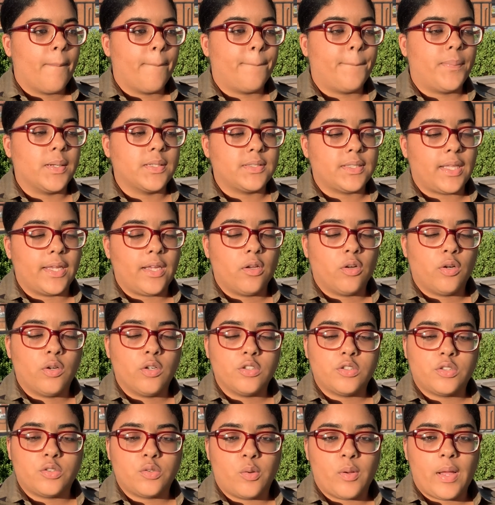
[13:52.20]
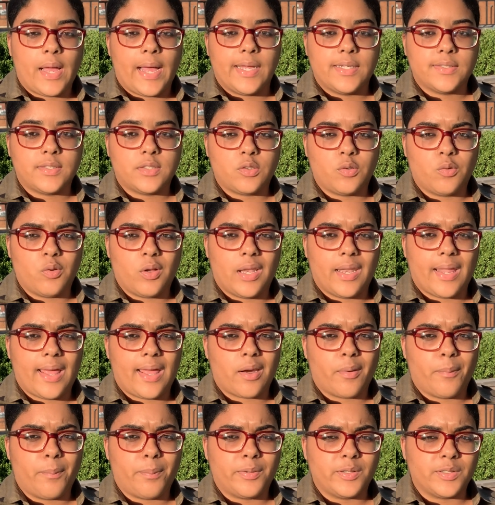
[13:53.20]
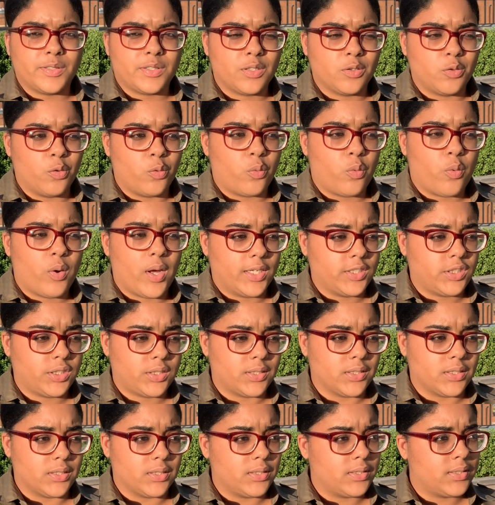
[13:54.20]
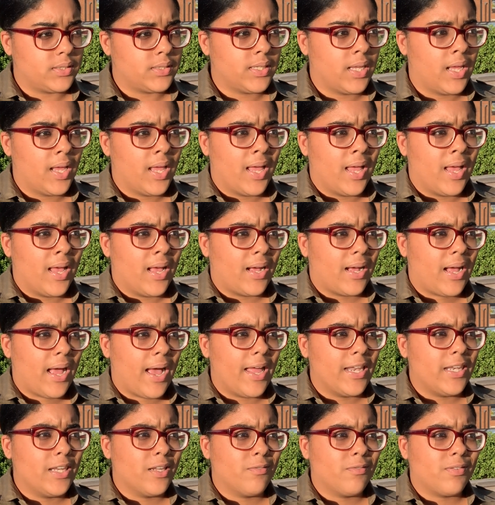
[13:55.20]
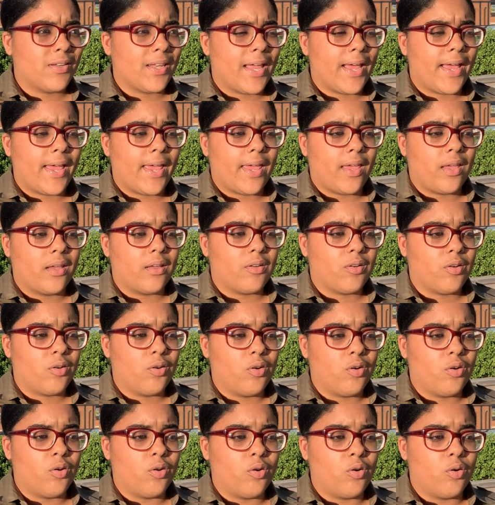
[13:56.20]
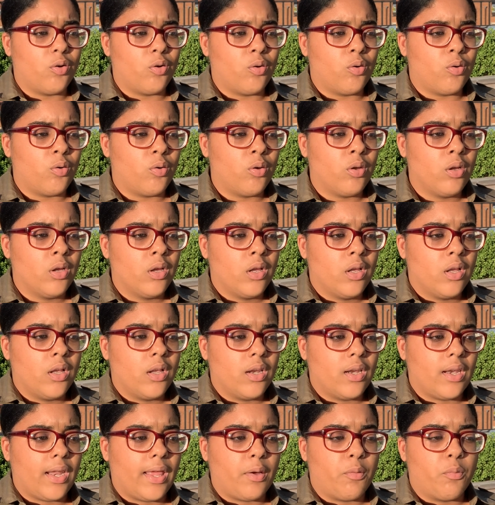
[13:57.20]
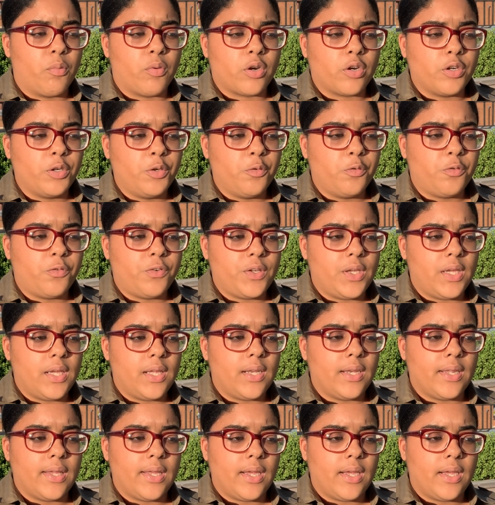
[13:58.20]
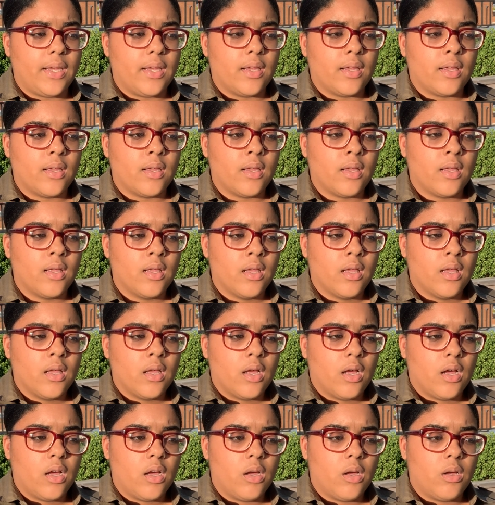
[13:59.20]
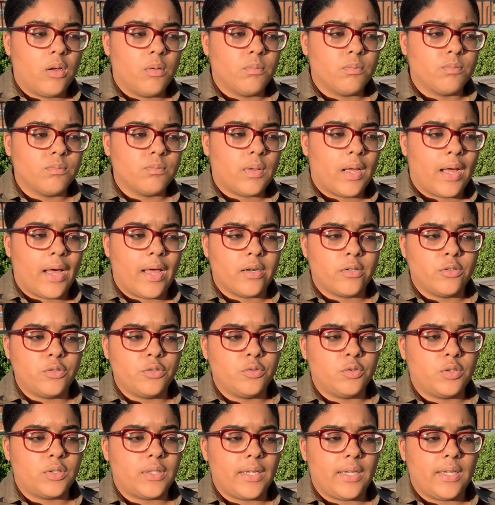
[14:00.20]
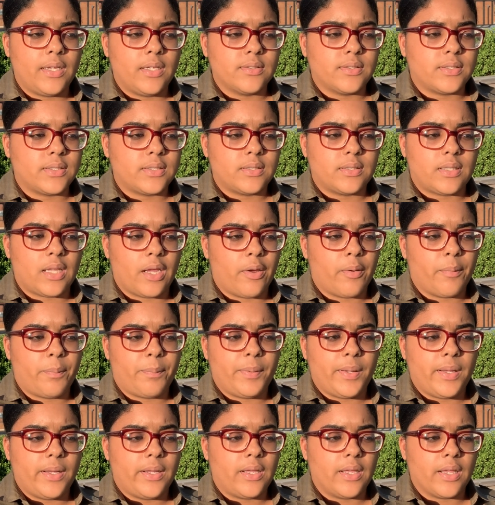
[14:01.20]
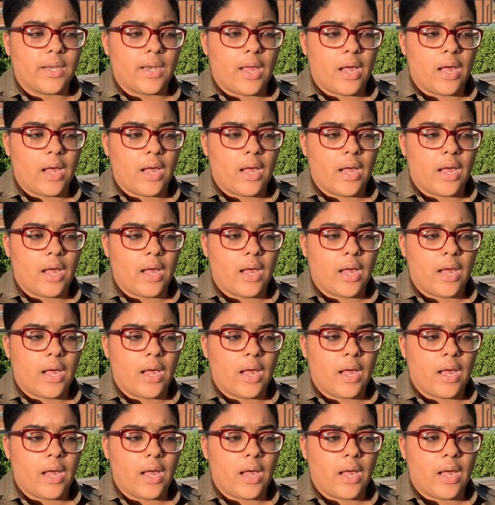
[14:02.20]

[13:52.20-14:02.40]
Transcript: But they also ask you a lot of personal questions, kind of like, oh, like what are you feeling, how do you think therapy could